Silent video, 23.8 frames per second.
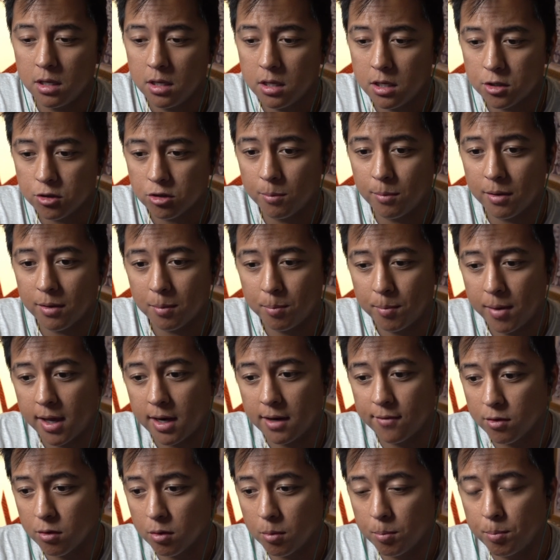So I'm like, man,
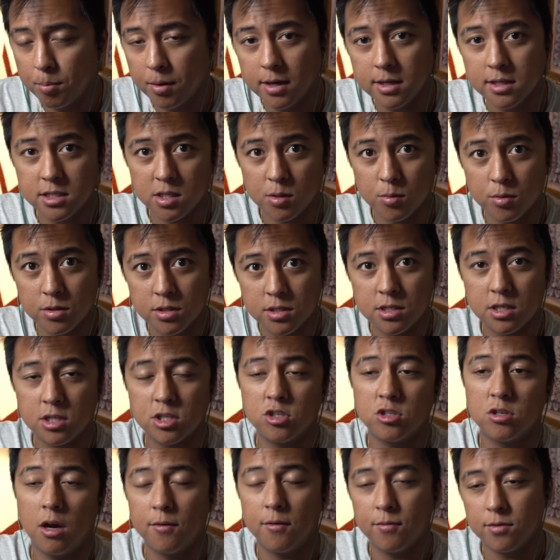if there were buttons, it would
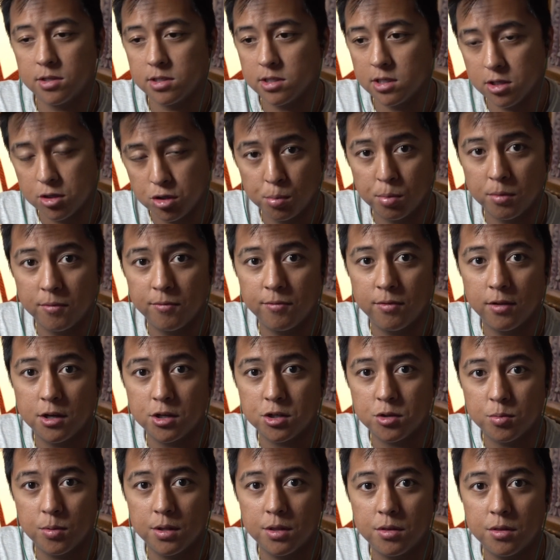sit obviously super
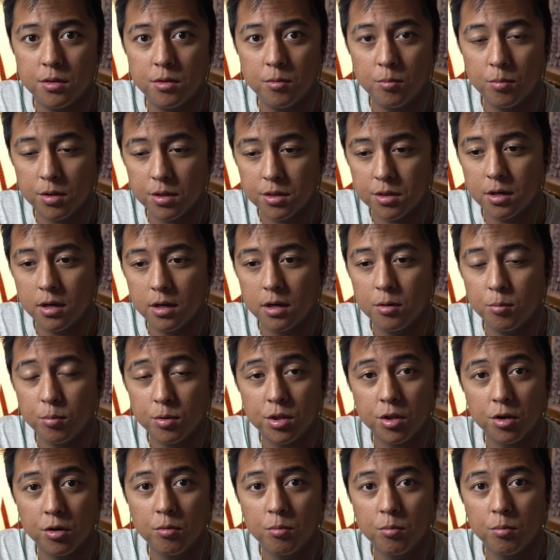flush with
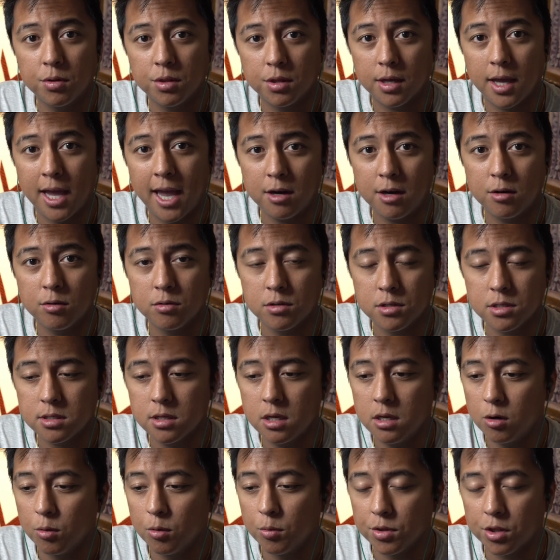the handles
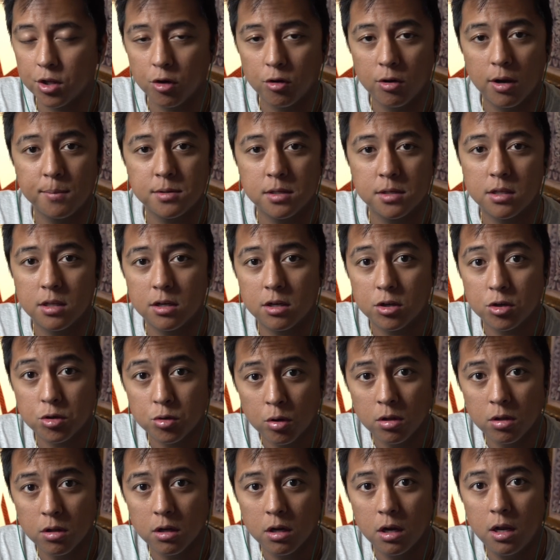or with the grips of the
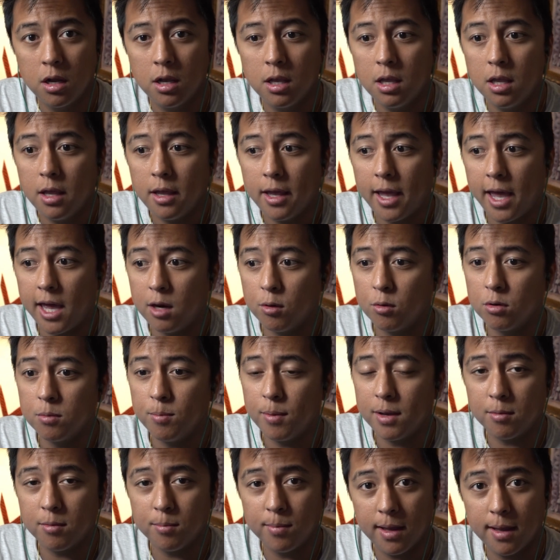controller, and it would
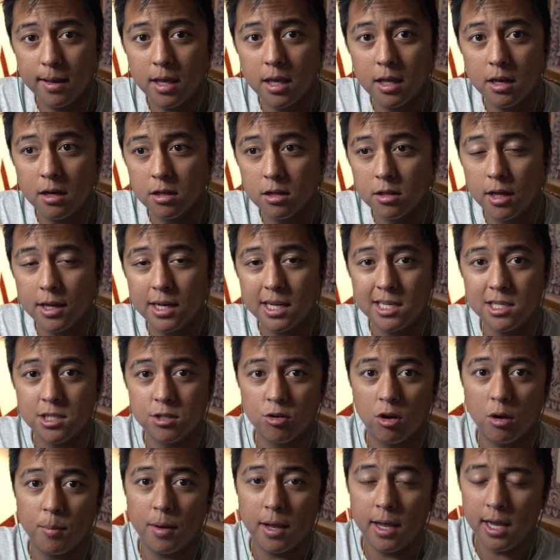make it a lot
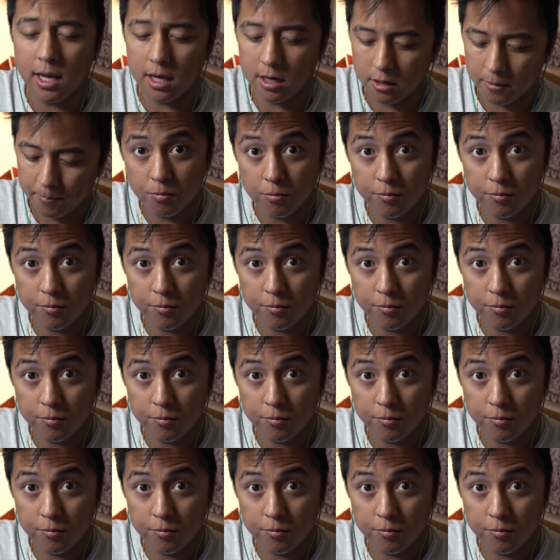easier on my hand.